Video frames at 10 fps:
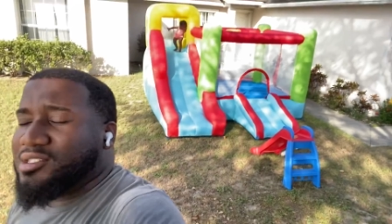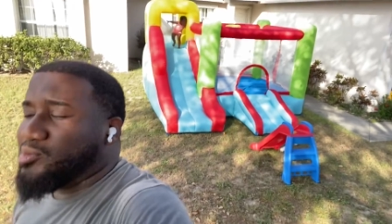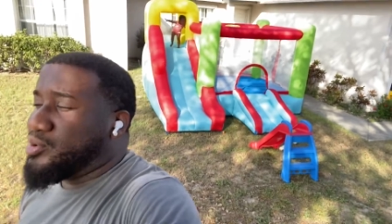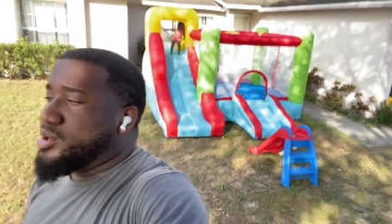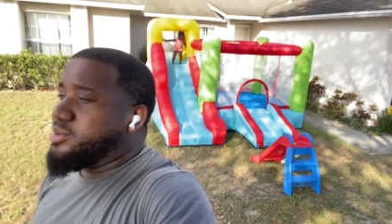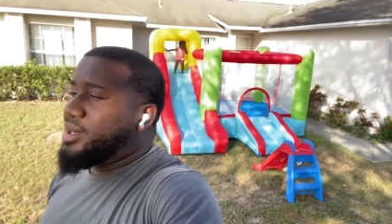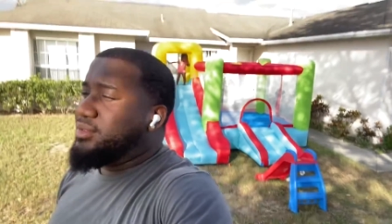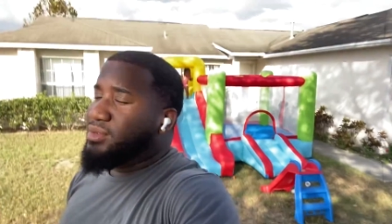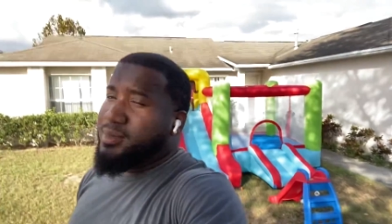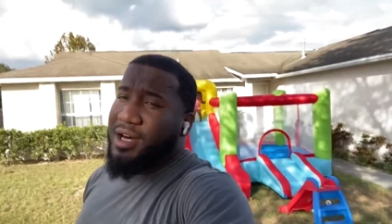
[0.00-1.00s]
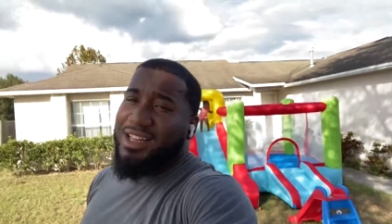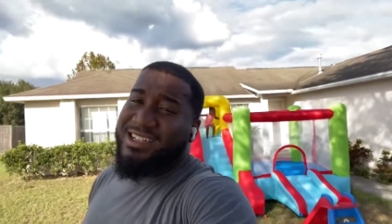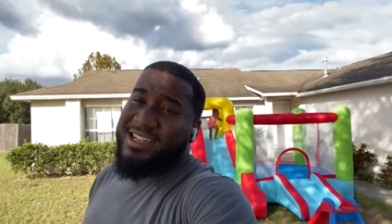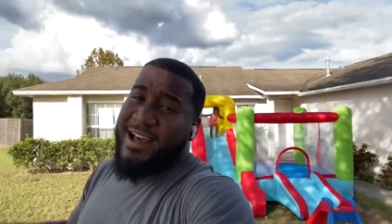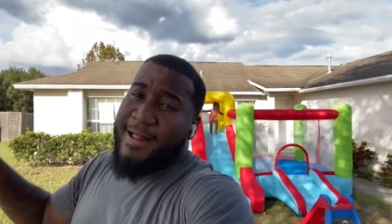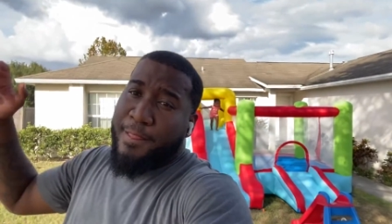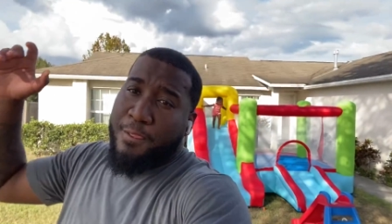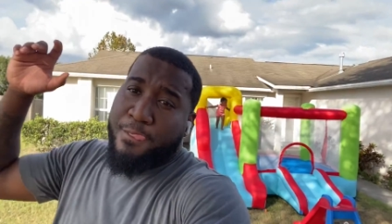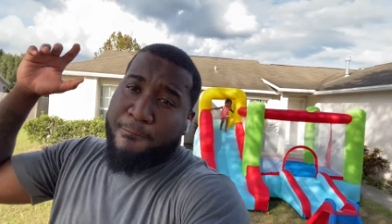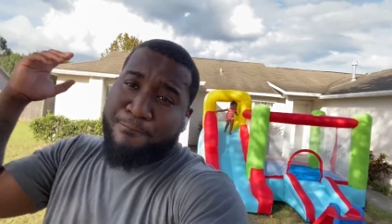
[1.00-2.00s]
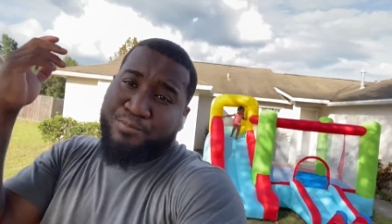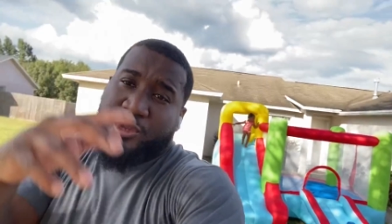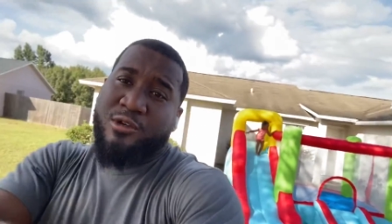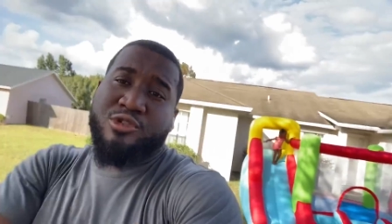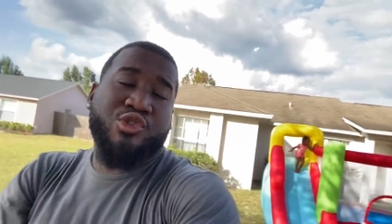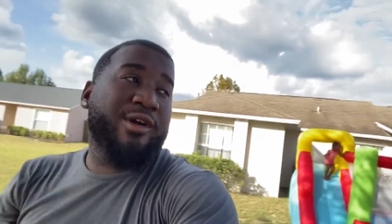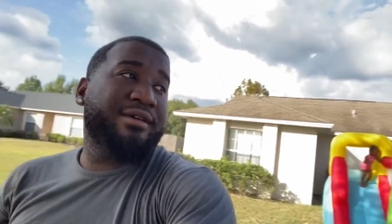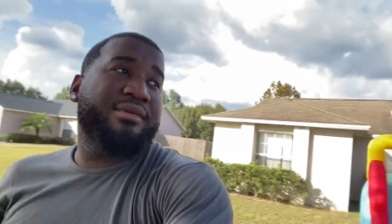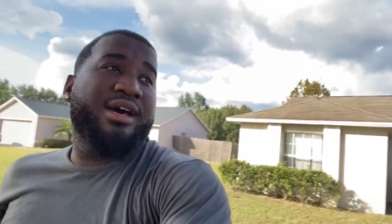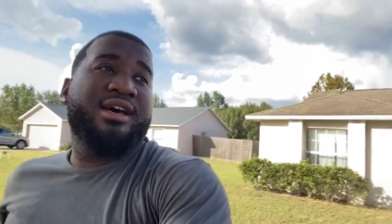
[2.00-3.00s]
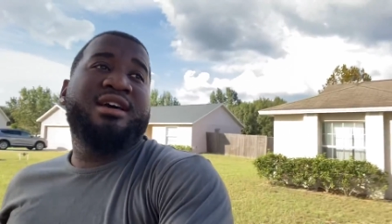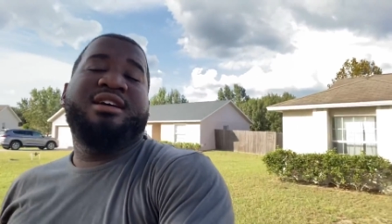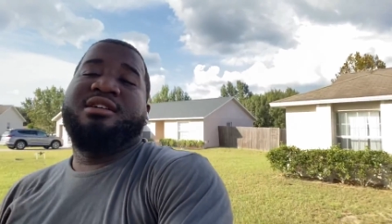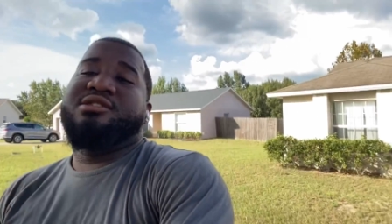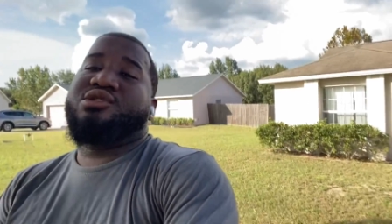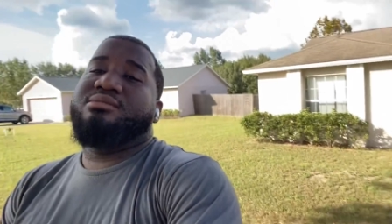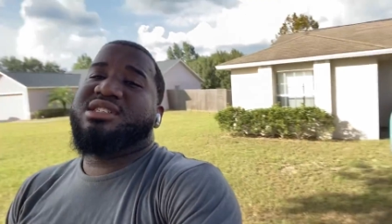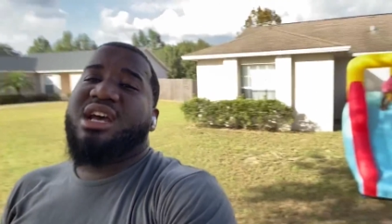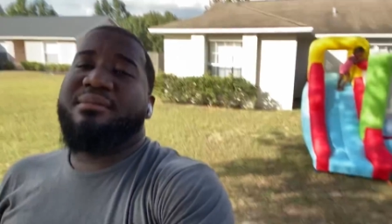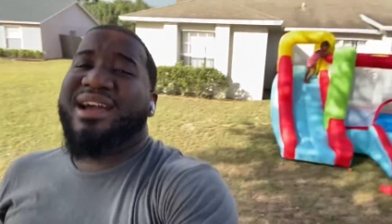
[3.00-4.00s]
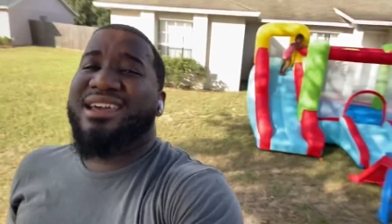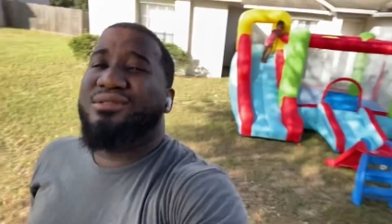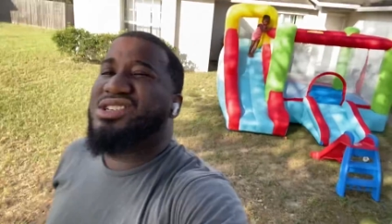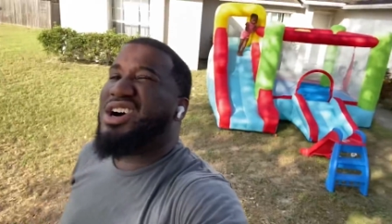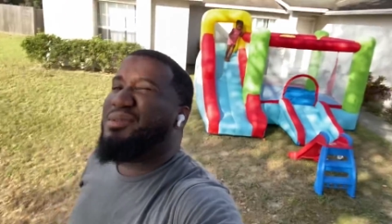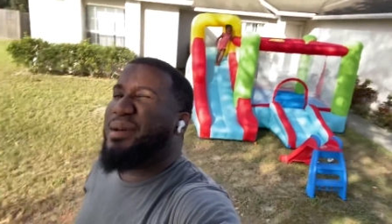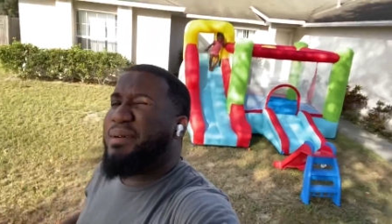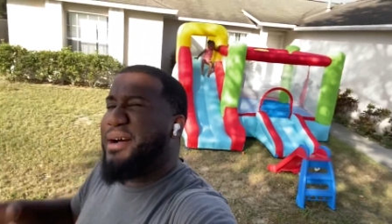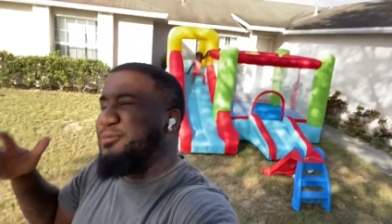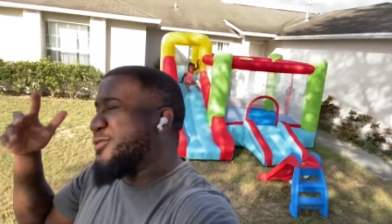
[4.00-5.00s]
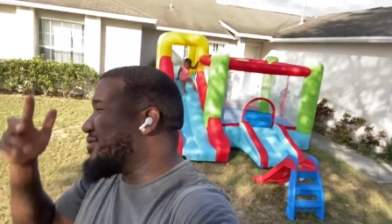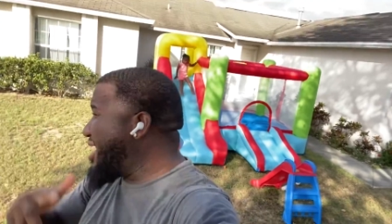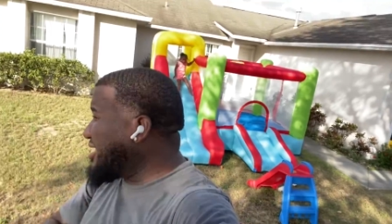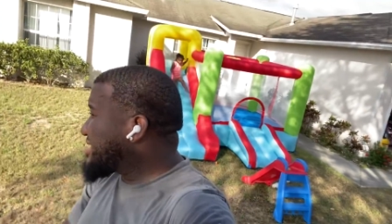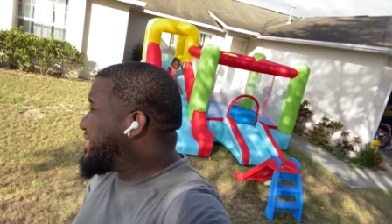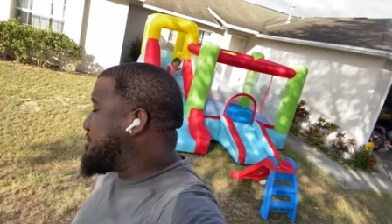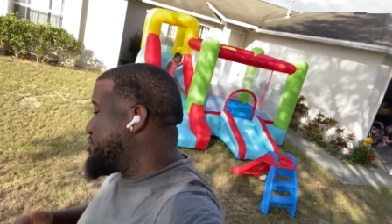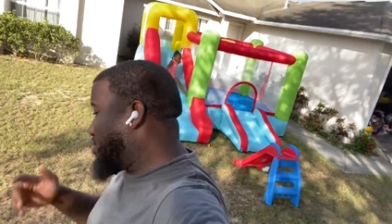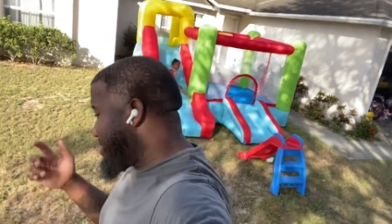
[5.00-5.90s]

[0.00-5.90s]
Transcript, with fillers: support, whatever. But other than that, it was great, man. So I'm gonna check back in with y'all, man. I have more vlogs coming, more